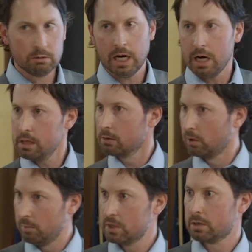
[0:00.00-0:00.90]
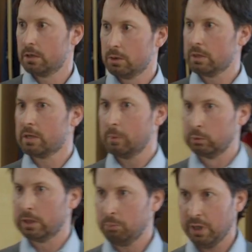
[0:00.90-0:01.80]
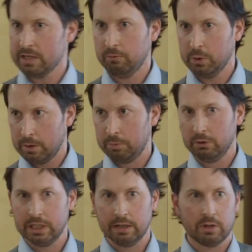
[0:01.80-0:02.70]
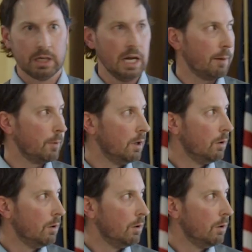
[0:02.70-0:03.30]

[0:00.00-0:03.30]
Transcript: okay, the Romans are doing something really impressive with their building of the camp.